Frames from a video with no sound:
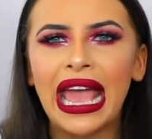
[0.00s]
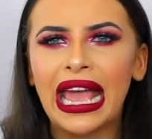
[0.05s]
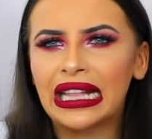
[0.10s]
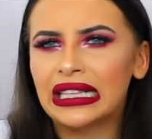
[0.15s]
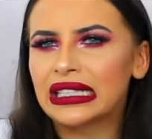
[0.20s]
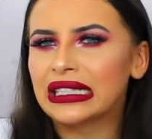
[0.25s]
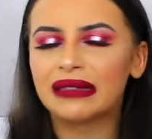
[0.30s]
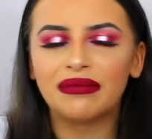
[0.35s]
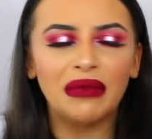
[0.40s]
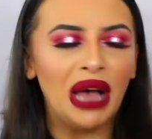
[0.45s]

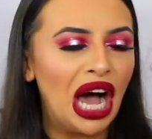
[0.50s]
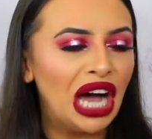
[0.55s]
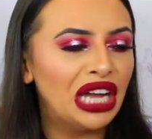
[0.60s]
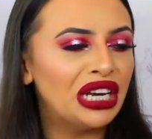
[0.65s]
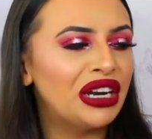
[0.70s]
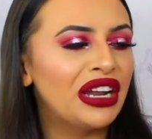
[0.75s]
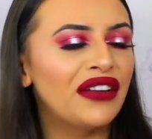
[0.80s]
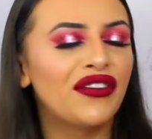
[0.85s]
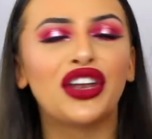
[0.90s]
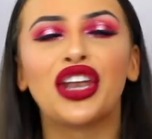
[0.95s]
it's, I
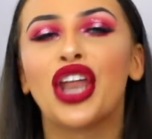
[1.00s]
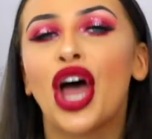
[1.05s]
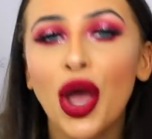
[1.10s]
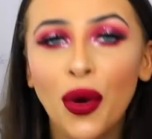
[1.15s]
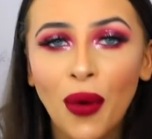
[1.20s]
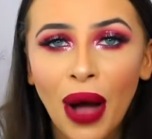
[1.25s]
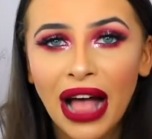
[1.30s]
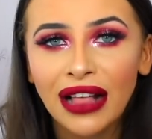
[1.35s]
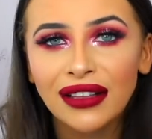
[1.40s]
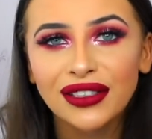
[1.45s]
don't even
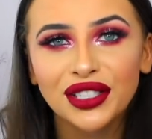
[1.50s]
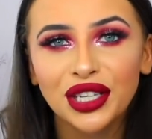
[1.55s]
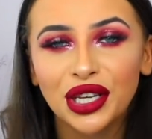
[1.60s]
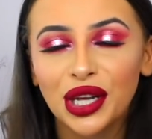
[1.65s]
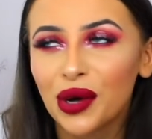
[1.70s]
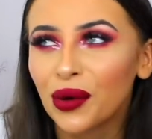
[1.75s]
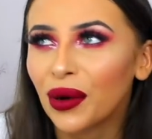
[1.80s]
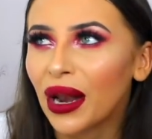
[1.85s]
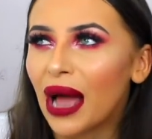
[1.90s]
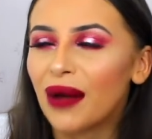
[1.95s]
know what else to
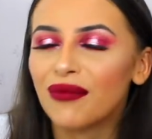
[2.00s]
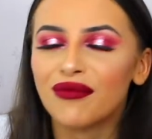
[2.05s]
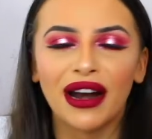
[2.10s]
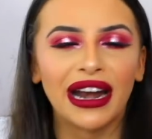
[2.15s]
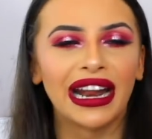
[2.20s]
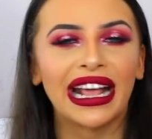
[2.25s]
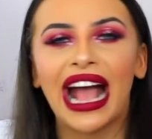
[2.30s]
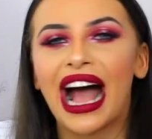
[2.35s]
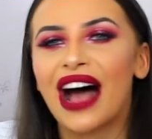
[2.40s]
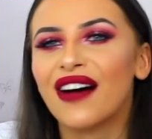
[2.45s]
call it, I'm
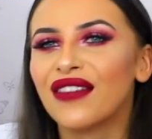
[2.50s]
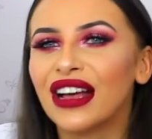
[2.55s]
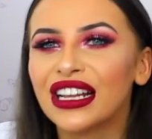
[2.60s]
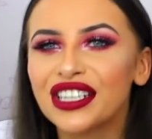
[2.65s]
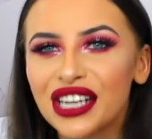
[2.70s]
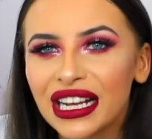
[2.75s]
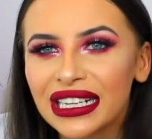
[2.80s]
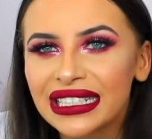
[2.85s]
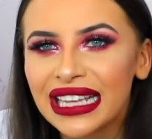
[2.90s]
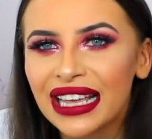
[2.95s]
running out of
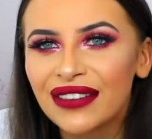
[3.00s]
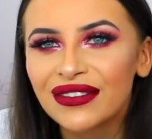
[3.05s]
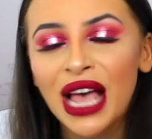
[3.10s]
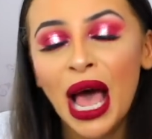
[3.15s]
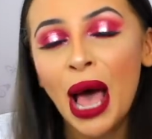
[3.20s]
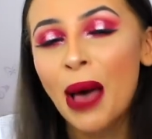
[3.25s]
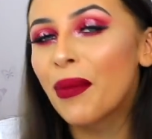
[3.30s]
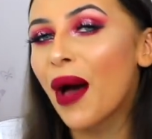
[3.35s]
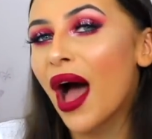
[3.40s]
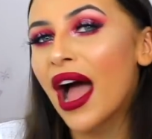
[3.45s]
adjectives,
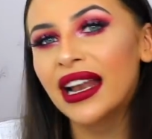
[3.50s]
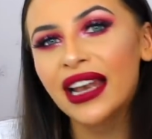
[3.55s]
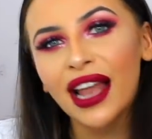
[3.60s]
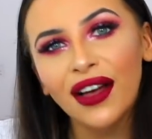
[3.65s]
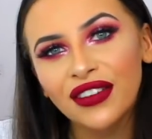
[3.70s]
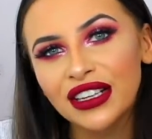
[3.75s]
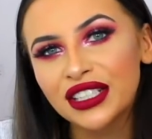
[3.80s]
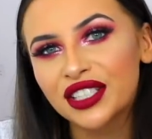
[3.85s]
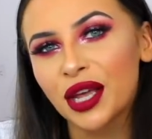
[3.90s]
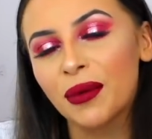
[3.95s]
but I
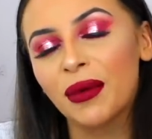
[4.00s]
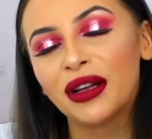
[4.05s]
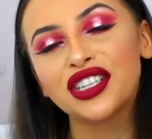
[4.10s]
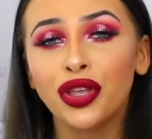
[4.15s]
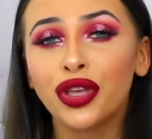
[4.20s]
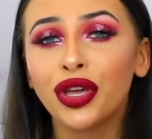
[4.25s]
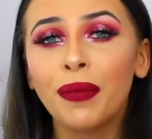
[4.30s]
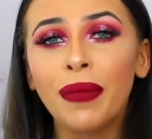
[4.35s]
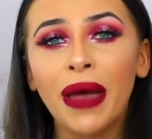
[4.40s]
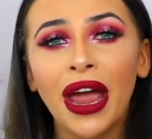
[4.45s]
love it so much.
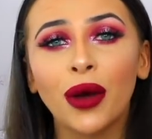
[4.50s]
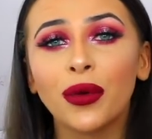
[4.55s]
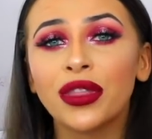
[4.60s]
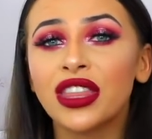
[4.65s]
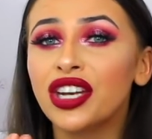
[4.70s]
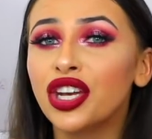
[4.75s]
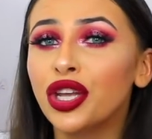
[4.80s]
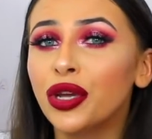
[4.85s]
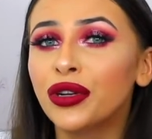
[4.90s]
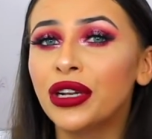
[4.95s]
You compare it
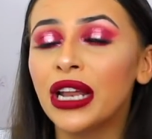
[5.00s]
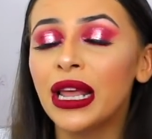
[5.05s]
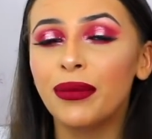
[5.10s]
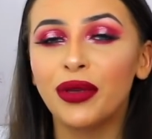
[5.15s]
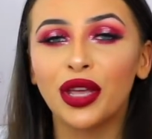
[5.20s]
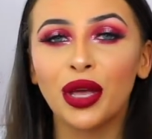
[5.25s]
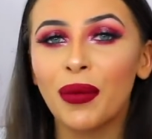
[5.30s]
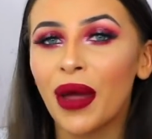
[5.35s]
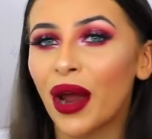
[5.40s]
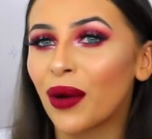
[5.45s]
with a nude
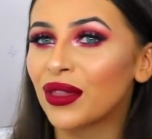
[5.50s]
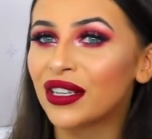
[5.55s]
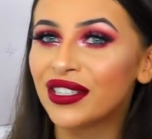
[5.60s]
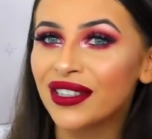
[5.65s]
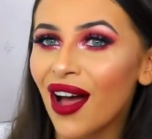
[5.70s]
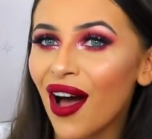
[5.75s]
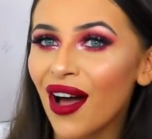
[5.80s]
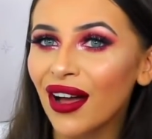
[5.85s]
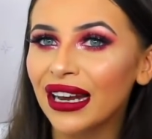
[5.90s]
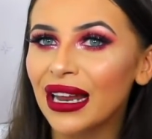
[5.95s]
lip, you compare it with a
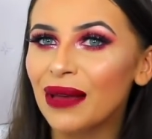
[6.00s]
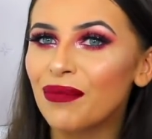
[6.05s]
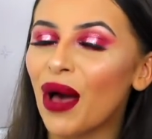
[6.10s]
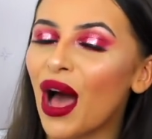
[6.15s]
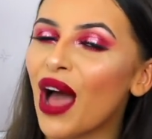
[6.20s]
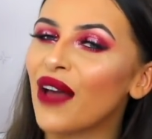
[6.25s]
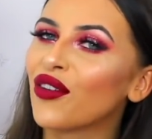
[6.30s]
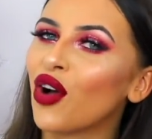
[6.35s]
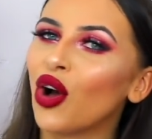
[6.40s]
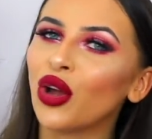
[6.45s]
dark lip, but
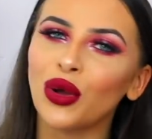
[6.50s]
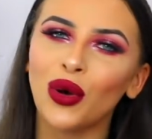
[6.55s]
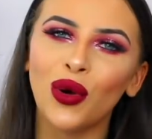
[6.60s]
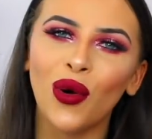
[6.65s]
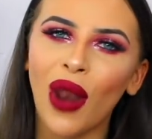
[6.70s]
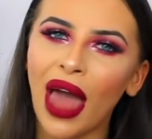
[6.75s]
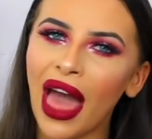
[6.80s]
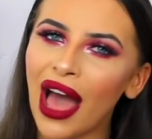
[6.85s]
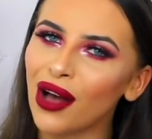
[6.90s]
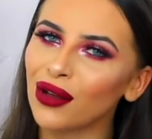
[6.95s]
I've gone
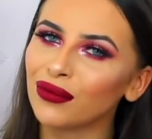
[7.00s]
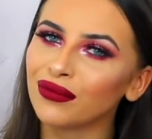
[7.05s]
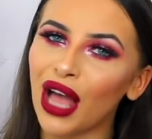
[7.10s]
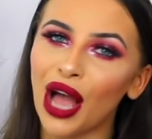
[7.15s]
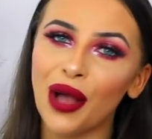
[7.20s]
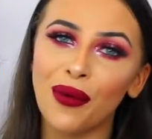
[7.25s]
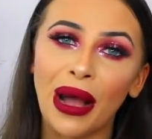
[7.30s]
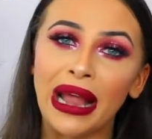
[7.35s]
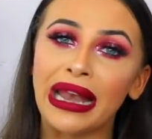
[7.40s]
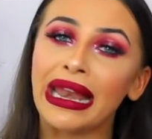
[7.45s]
all out,
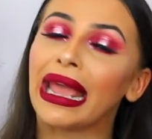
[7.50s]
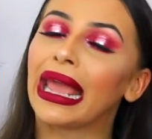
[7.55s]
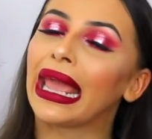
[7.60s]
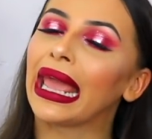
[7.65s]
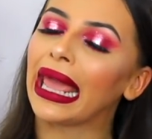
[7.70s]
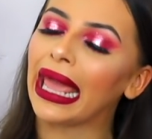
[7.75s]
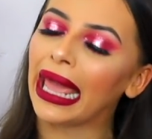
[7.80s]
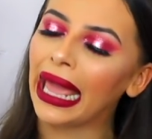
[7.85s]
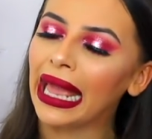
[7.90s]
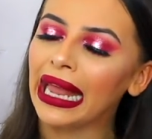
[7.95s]
I went
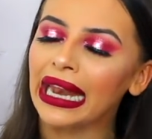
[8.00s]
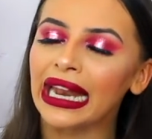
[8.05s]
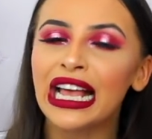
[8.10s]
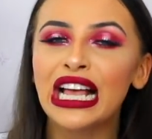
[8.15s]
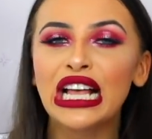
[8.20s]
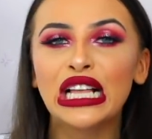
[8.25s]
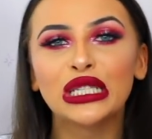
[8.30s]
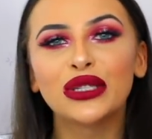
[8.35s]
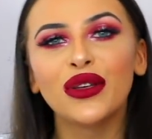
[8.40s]
in.